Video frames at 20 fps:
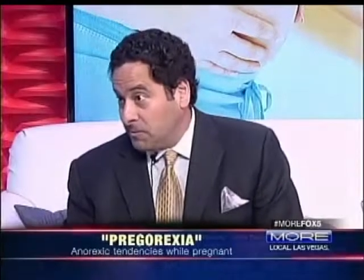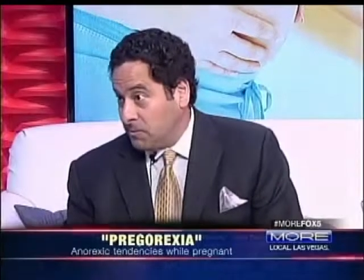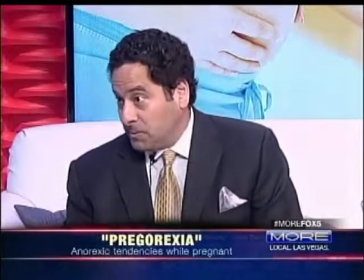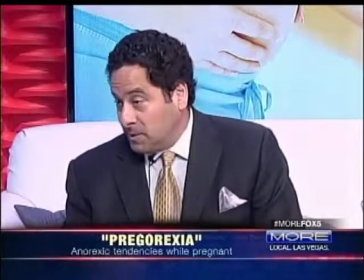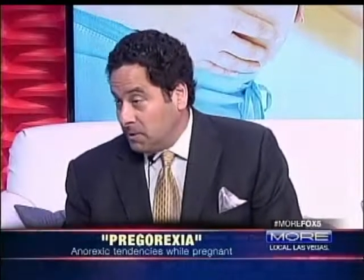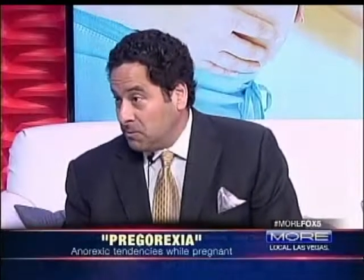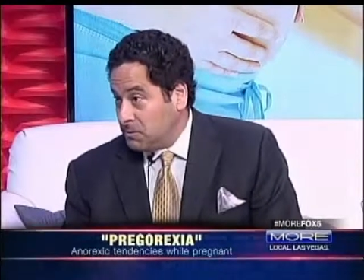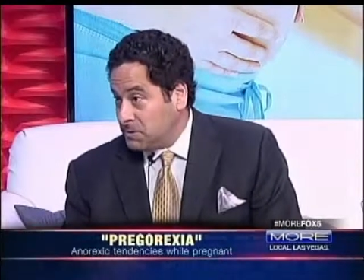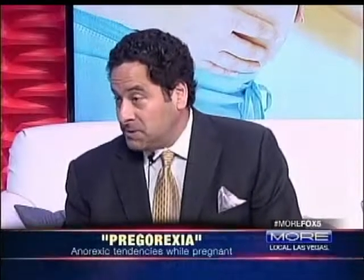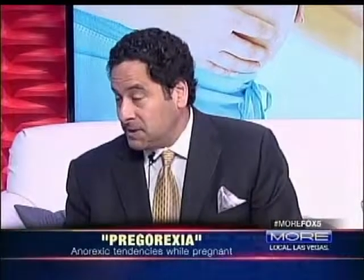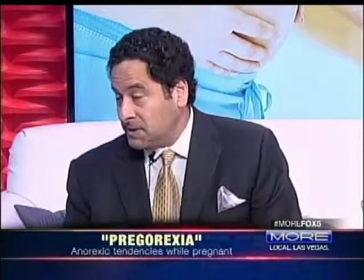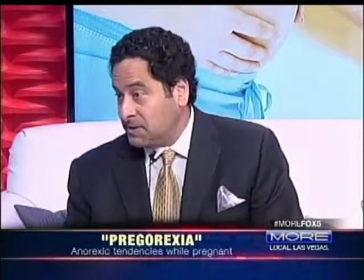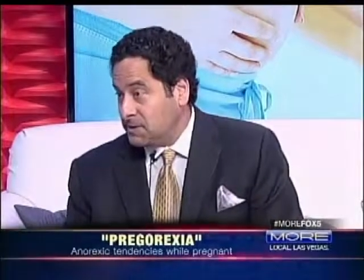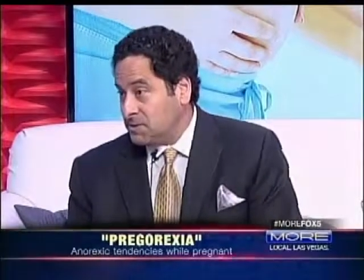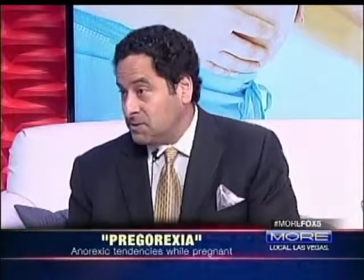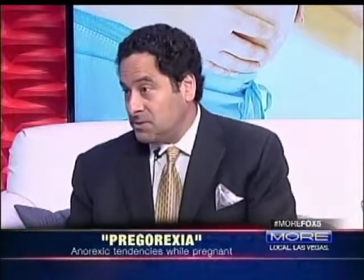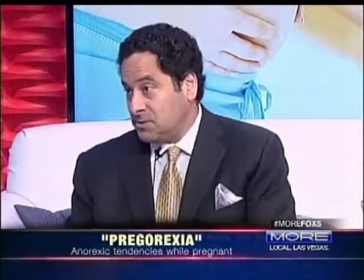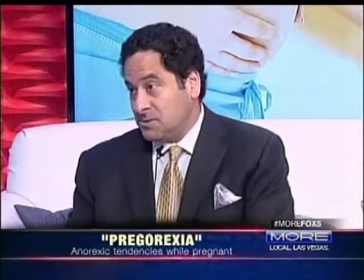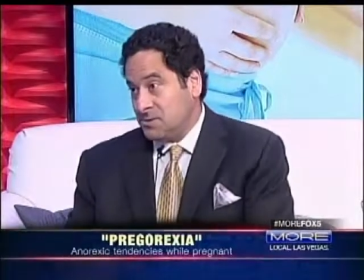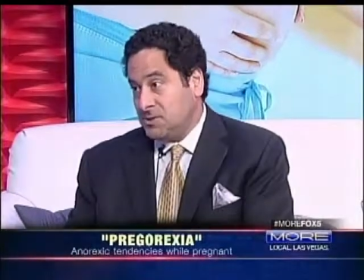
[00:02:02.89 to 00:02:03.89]
guilty
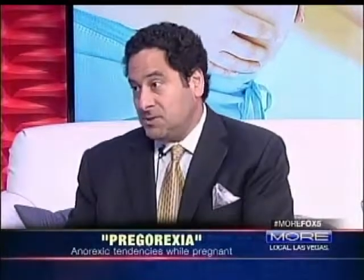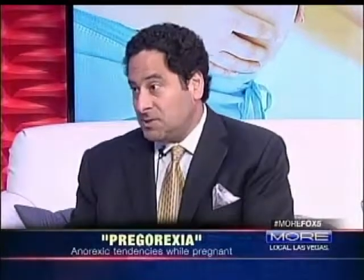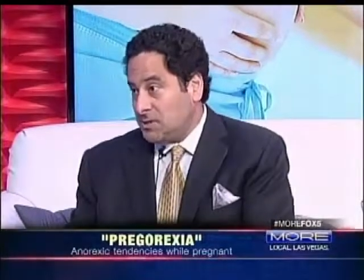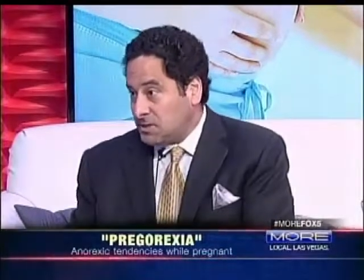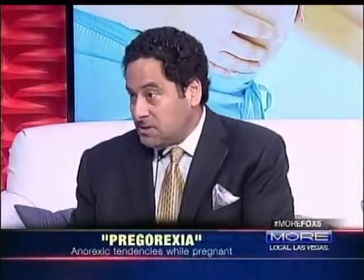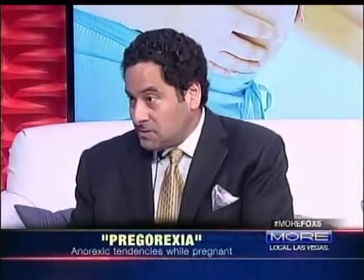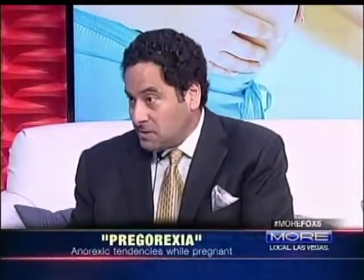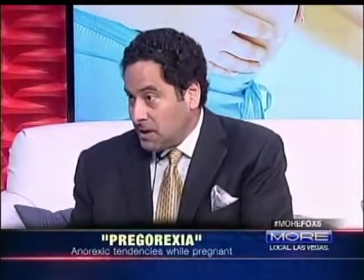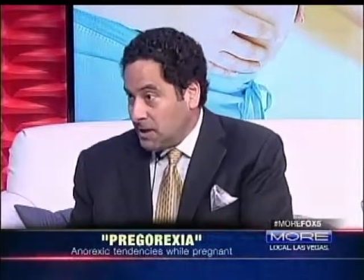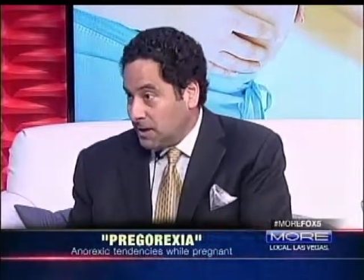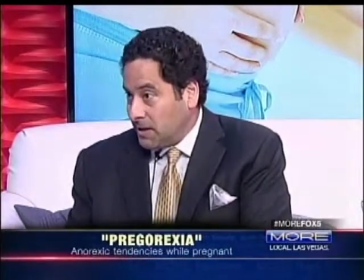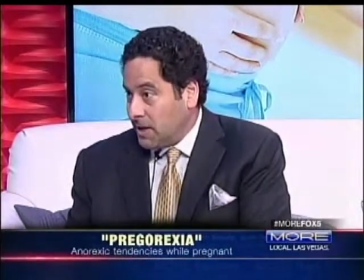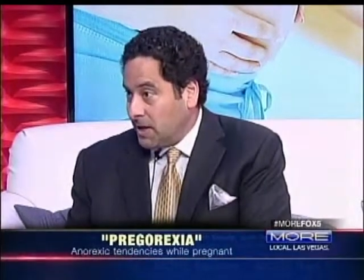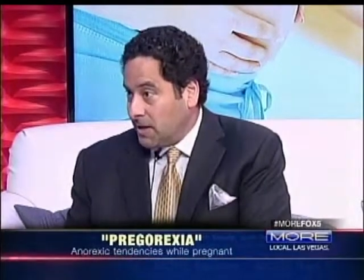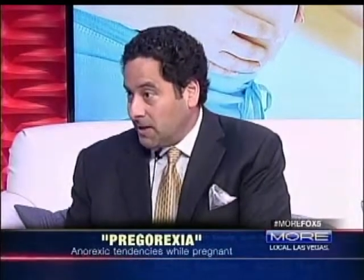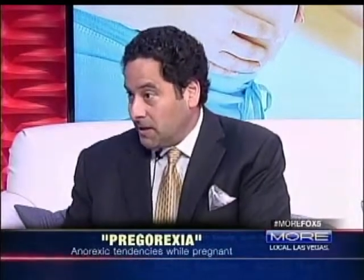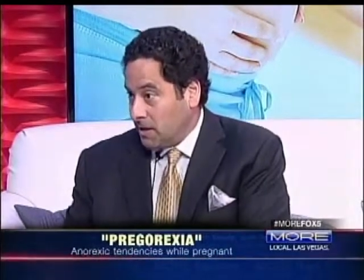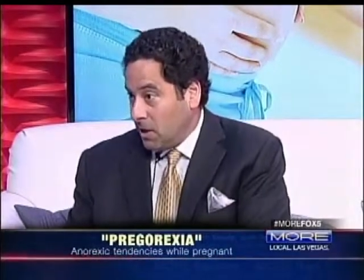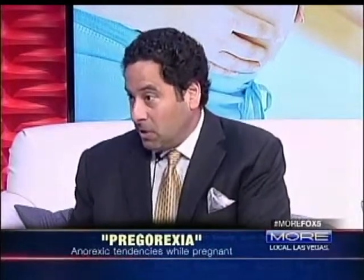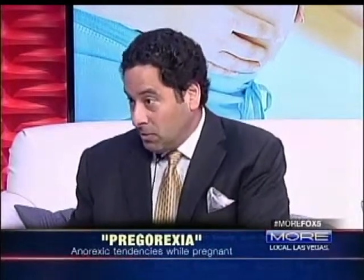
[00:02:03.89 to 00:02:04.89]
just like
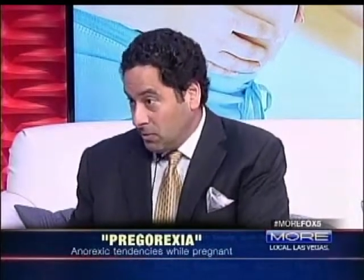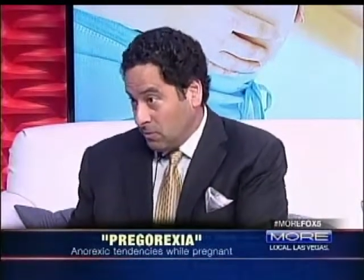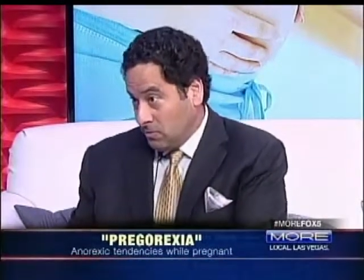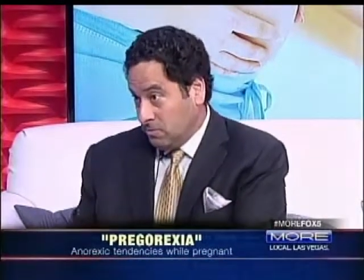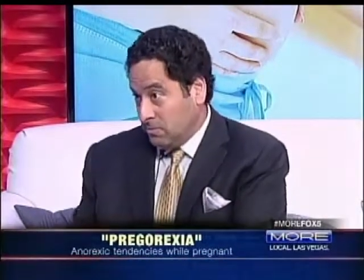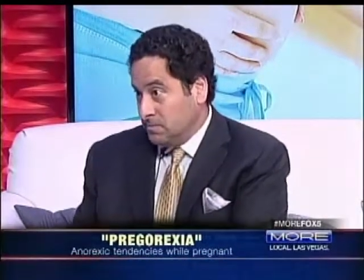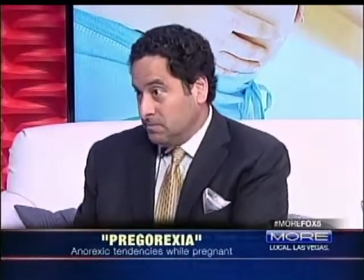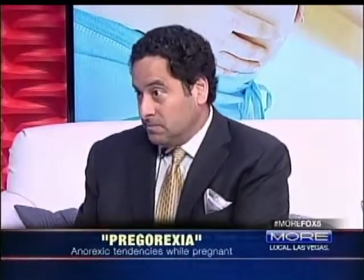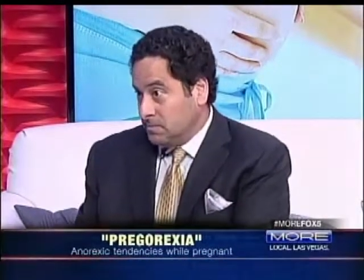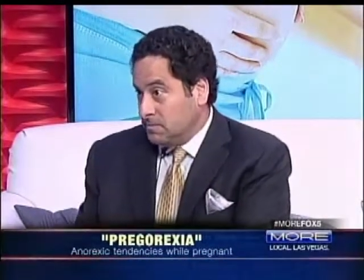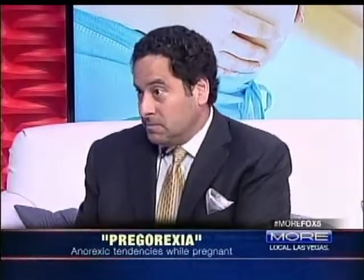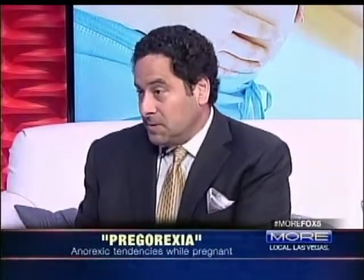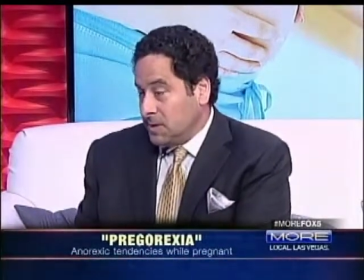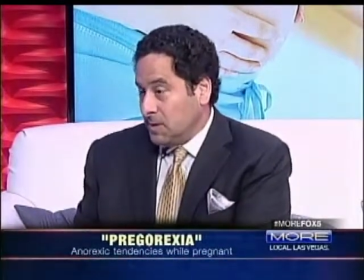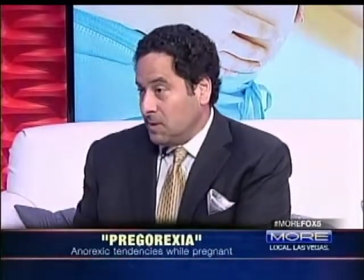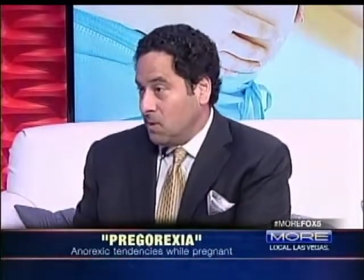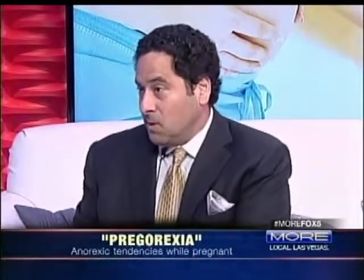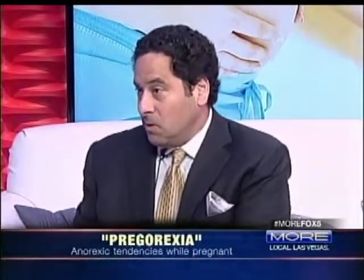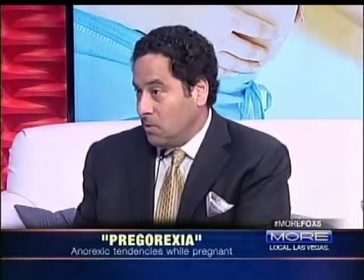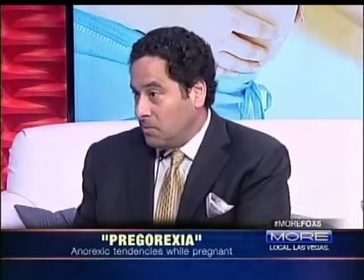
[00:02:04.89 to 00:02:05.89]
any other
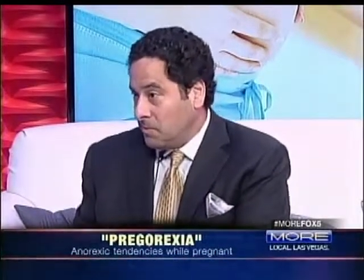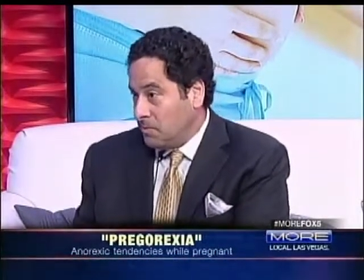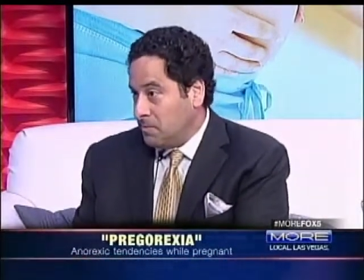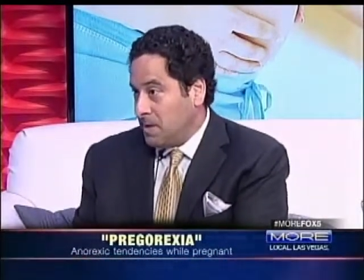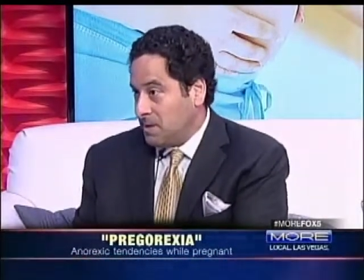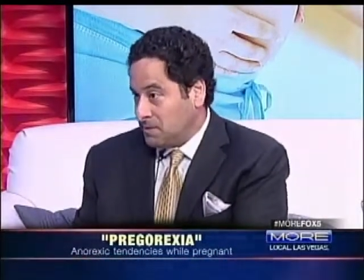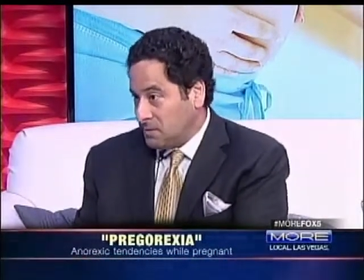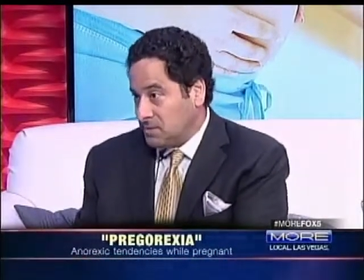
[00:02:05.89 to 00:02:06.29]
you know, situation